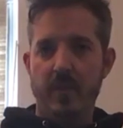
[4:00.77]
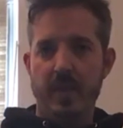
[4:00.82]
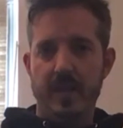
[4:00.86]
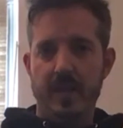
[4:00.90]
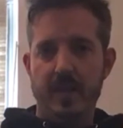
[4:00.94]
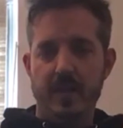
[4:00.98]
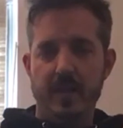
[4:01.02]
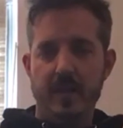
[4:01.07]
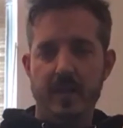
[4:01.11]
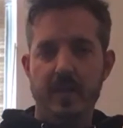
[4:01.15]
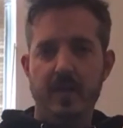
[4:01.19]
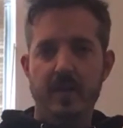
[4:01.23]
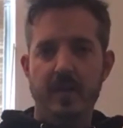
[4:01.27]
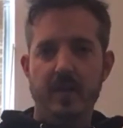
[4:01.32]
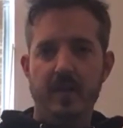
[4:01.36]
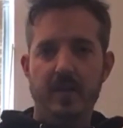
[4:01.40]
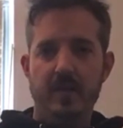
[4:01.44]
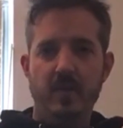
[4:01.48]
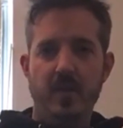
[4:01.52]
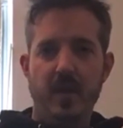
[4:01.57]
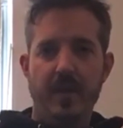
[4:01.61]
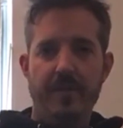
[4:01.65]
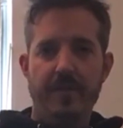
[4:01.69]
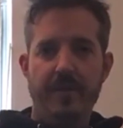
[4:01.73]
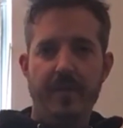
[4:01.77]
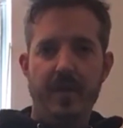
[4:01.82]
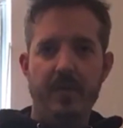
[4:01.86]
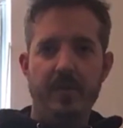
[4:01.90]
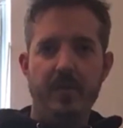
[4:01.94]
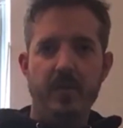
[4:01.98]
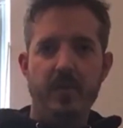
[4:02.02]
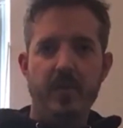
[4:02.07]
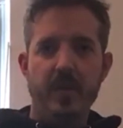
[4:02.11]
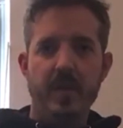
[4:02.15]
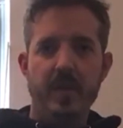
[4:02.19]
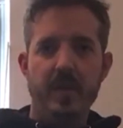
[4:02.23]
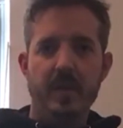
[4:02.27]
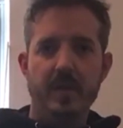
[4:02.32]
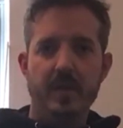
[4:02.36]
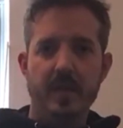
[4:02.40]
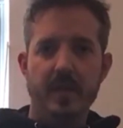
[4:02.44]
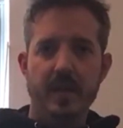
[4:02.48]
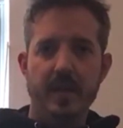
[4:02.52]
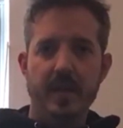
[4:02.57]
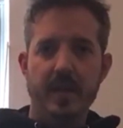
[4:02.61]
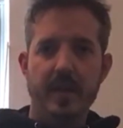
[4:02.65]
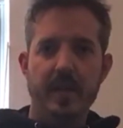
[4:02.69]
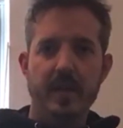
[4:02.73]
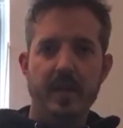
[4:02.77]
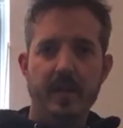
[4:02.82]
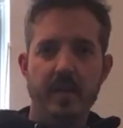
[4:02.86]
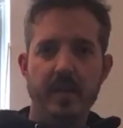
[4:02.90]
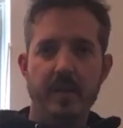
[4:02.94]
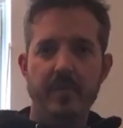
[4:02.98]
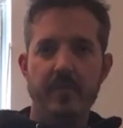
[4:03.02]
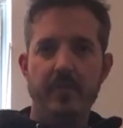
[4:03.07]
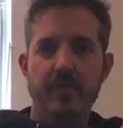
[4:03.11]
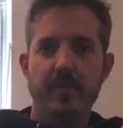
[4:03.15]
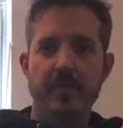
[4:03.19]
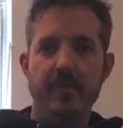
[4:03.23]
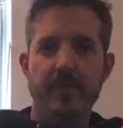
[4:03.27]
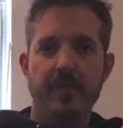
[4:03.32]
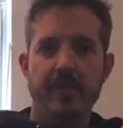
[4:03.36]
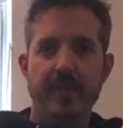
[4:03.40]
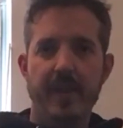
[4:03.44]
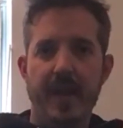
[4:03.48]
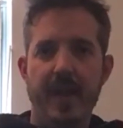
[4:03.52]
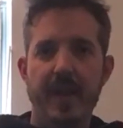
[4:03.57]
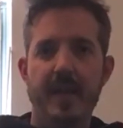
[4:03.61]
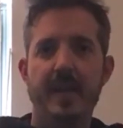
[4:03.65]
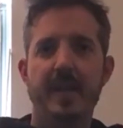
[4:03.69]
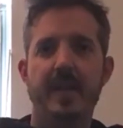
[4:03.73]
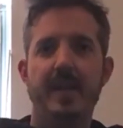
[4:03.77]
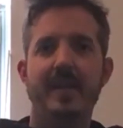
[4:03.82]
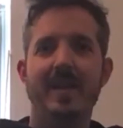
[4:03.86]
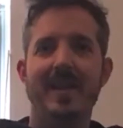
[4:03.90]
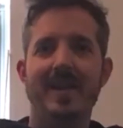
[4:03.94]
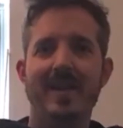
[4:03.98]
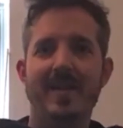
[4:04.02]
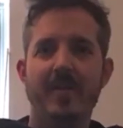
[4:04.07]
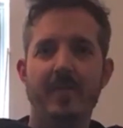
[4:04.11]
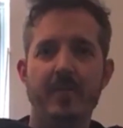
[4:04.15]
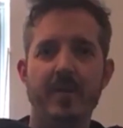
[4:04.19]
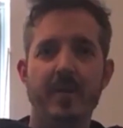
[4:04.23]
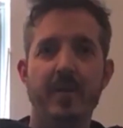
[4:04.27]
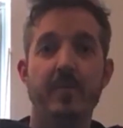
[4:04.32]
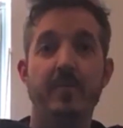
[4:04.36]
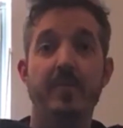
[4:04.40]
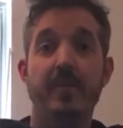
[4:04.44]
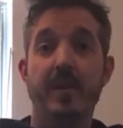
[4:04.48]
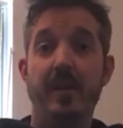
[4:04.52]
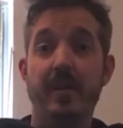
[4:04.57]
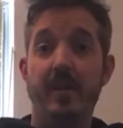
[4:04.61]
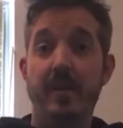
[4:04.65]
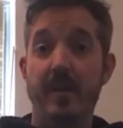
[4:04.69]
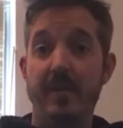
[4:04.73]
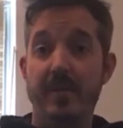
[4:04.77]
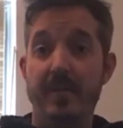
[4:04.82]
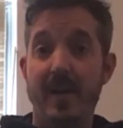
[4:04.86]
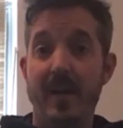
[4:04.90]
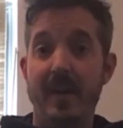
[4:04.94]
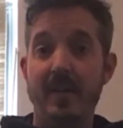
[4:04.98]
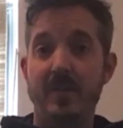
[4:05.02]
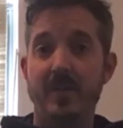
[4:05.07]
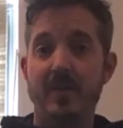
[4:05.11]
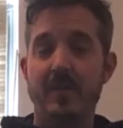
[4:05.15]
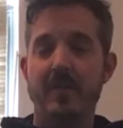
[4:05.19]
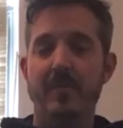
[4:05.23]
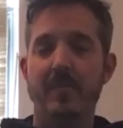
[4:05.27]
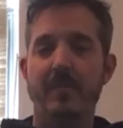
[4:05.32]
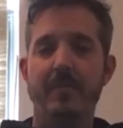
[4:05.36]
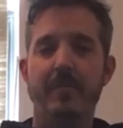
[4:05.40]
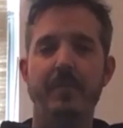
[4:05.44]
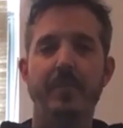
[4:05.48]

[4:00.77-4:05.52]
point. So I found the weakest link, improve that, and then I'll be able to play a lot faster.